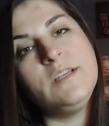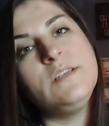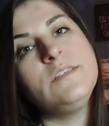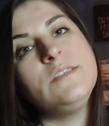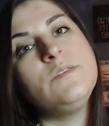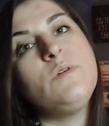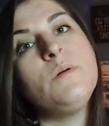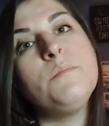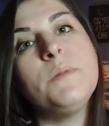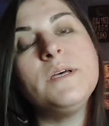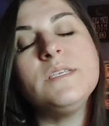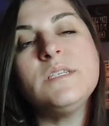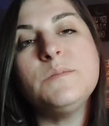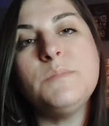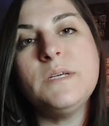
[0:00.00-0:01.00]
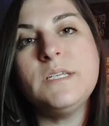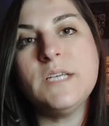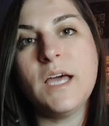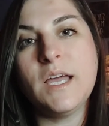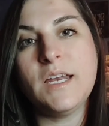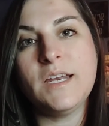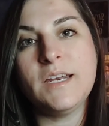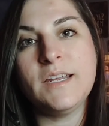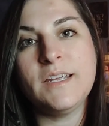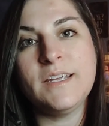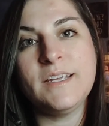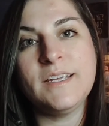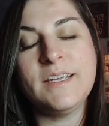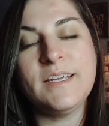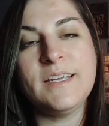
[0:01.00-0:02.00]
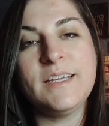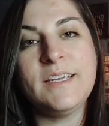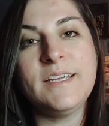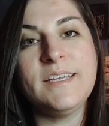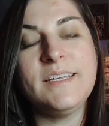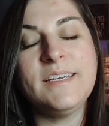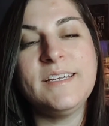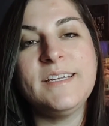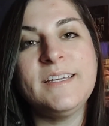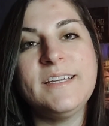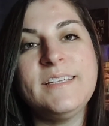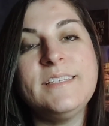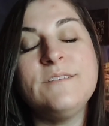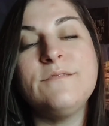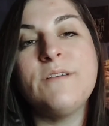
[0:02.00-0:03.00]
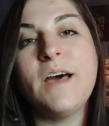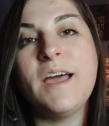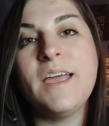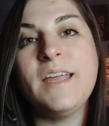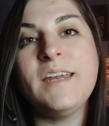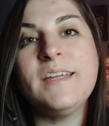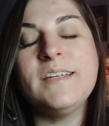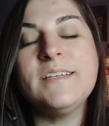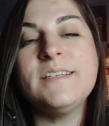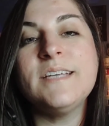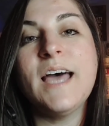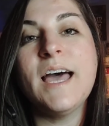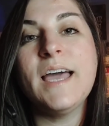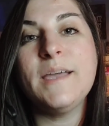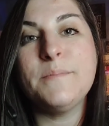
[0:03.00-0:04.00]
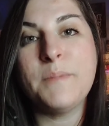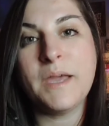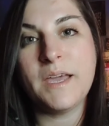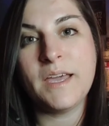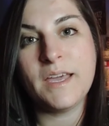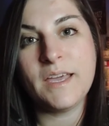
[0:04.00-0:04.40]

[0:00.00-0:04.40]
So it must be done in divine timing